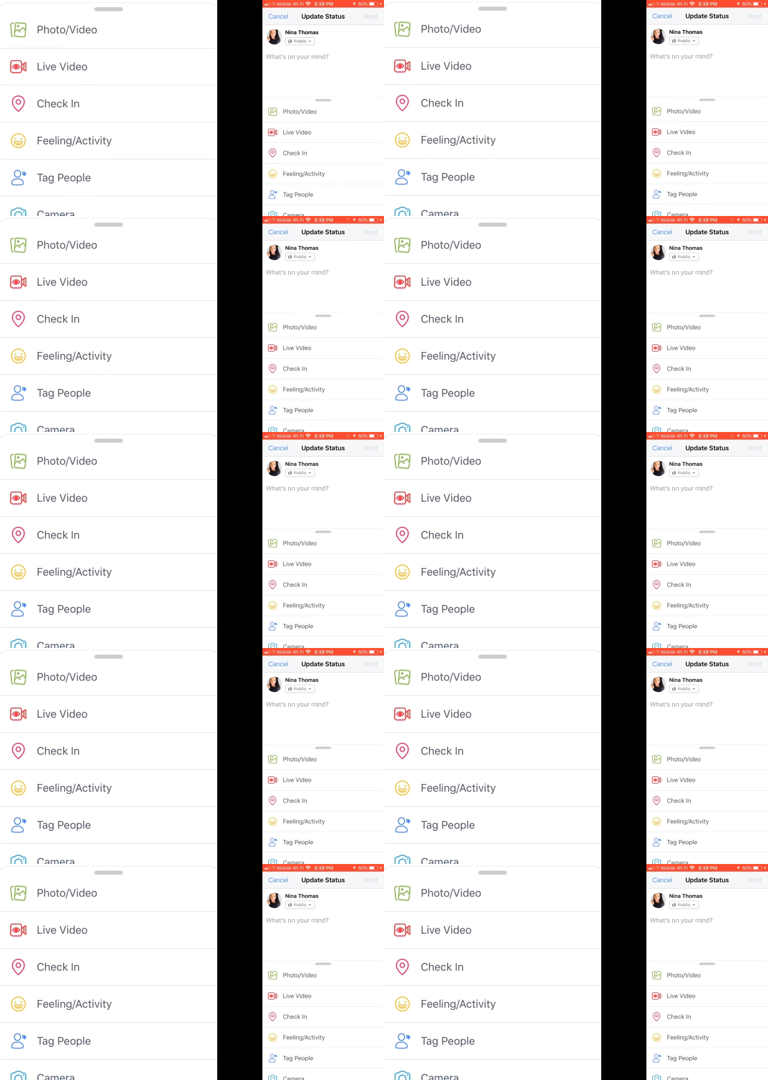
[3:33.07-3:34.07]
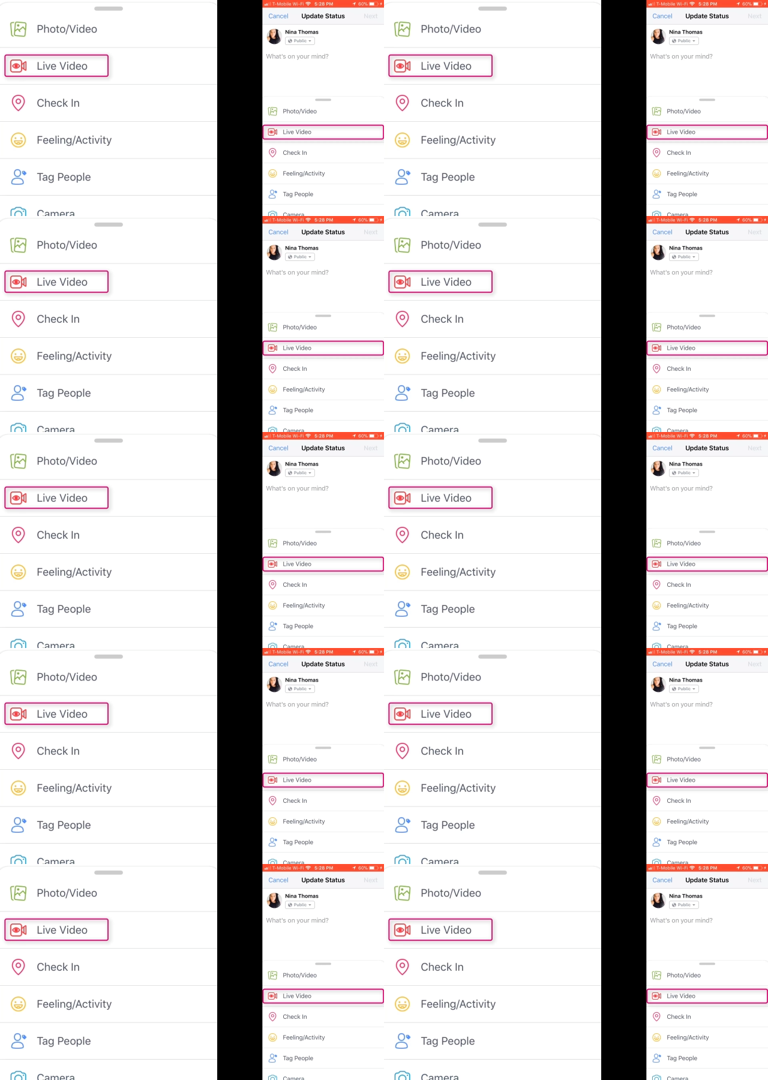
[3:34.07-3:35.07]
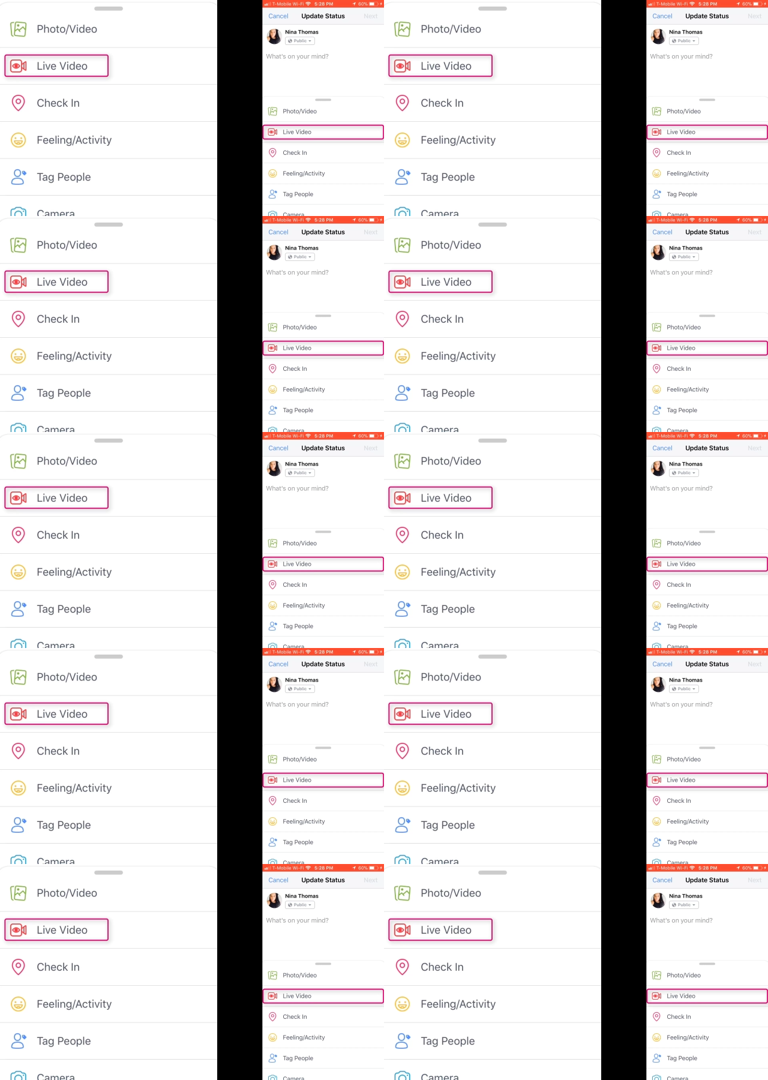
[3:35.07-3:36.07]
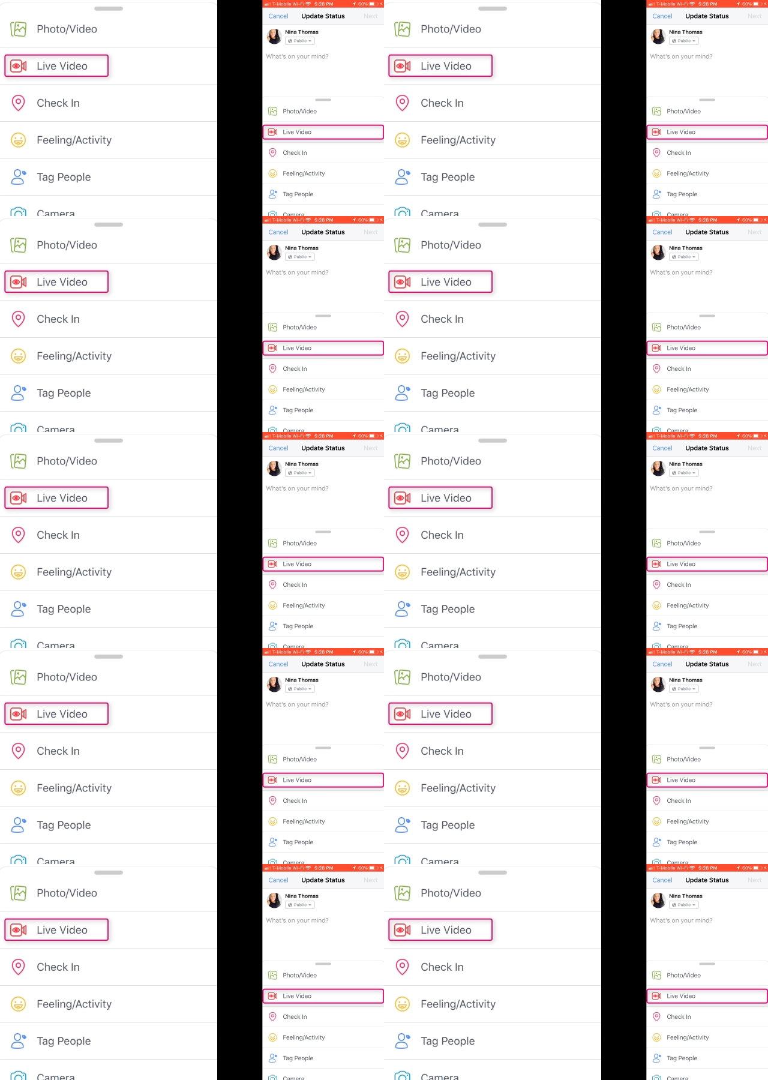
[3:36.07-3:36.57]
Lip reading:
[unreadable: no face in view]